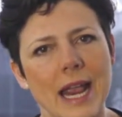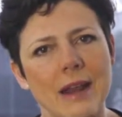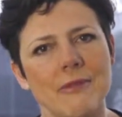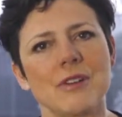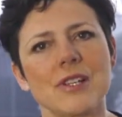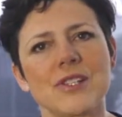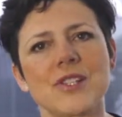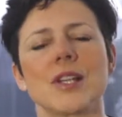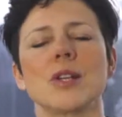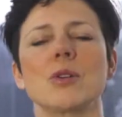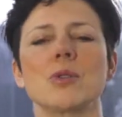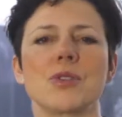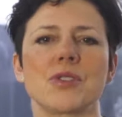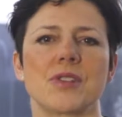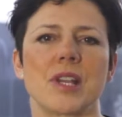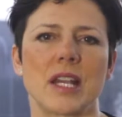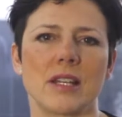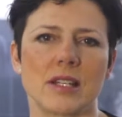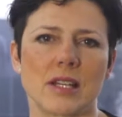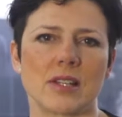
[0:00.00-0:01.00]
every single
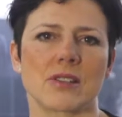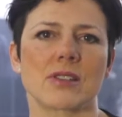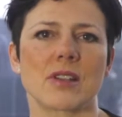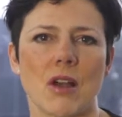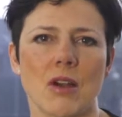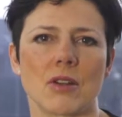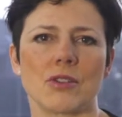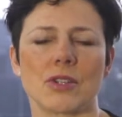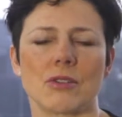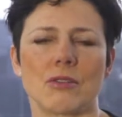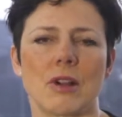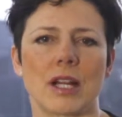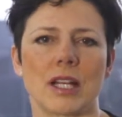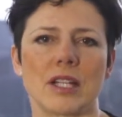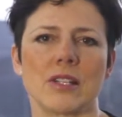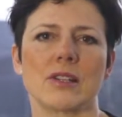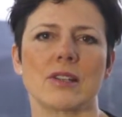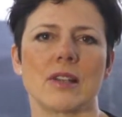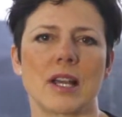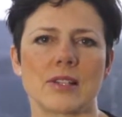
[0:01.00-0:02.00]
cent has gone
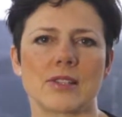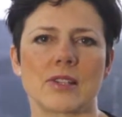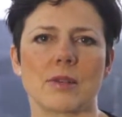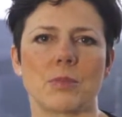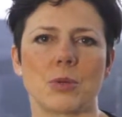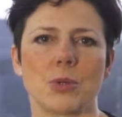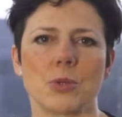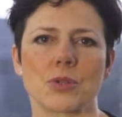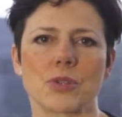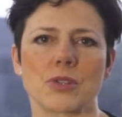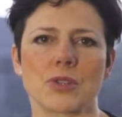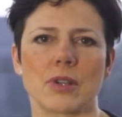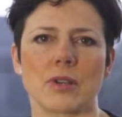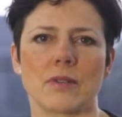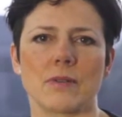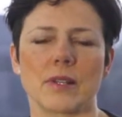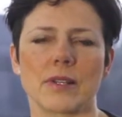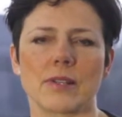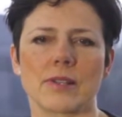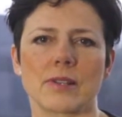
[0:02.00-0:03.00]
directly to that support
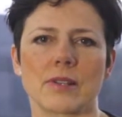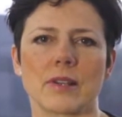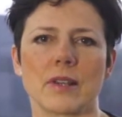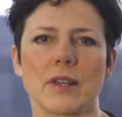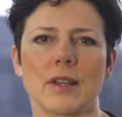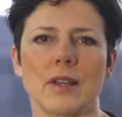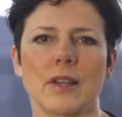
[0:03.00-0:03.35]
service.